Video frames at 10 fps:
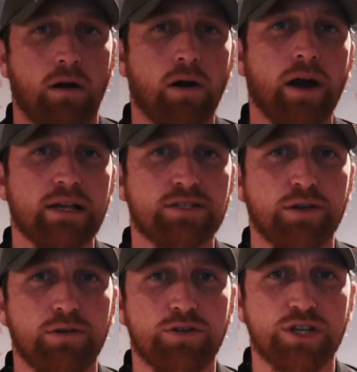All right, so
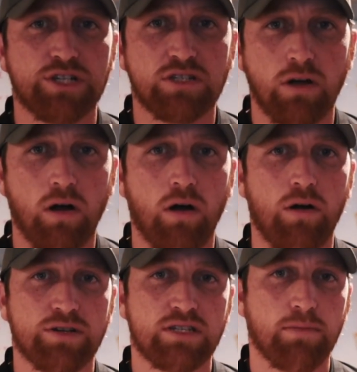you just
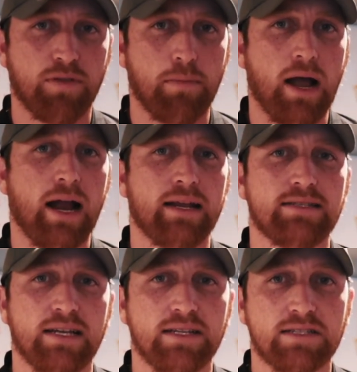saw some of the behind the
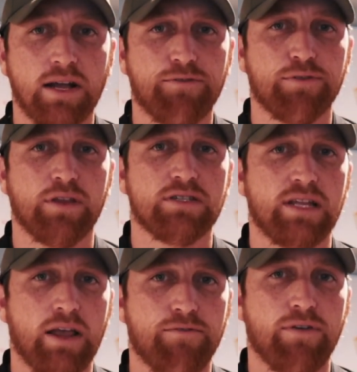scenes stuff for the
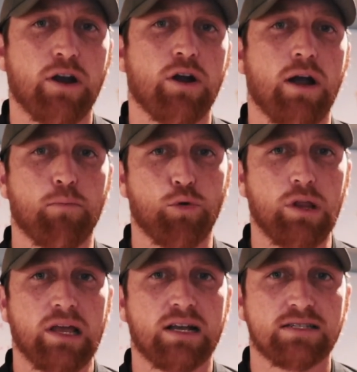State Fair. I'm
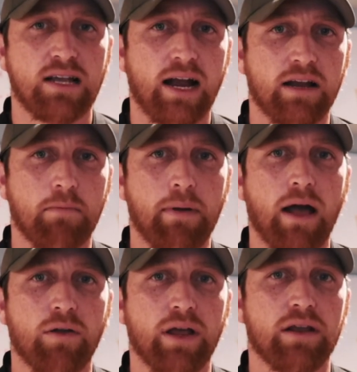really excited
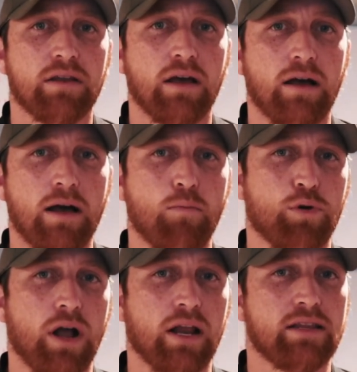about it.
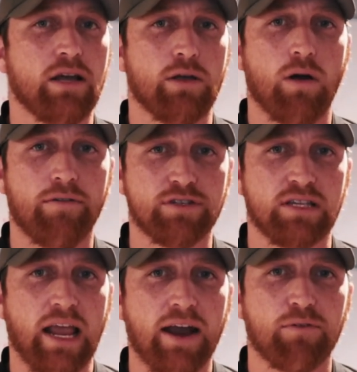We're not going to tell you
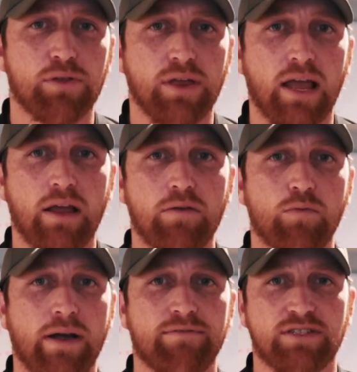obviously everything.
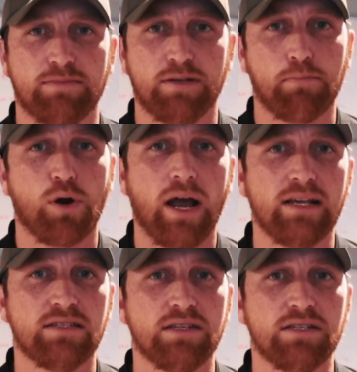We have some
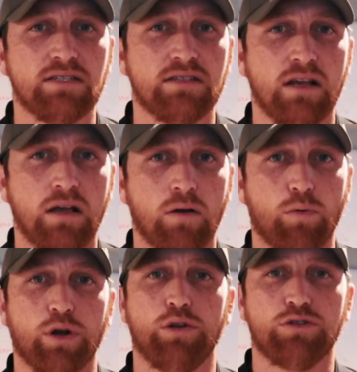surprises.
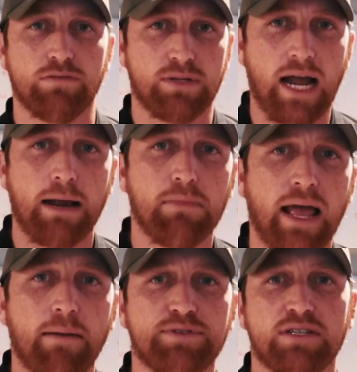We're going to do some time
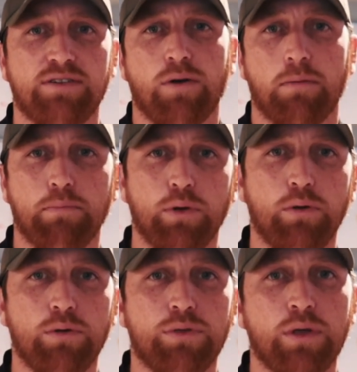lapses of our
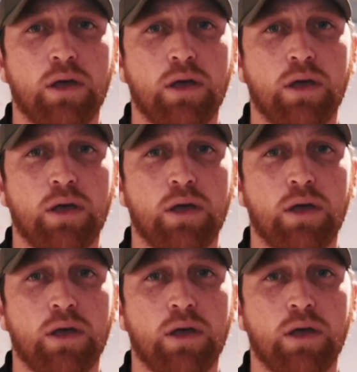booth.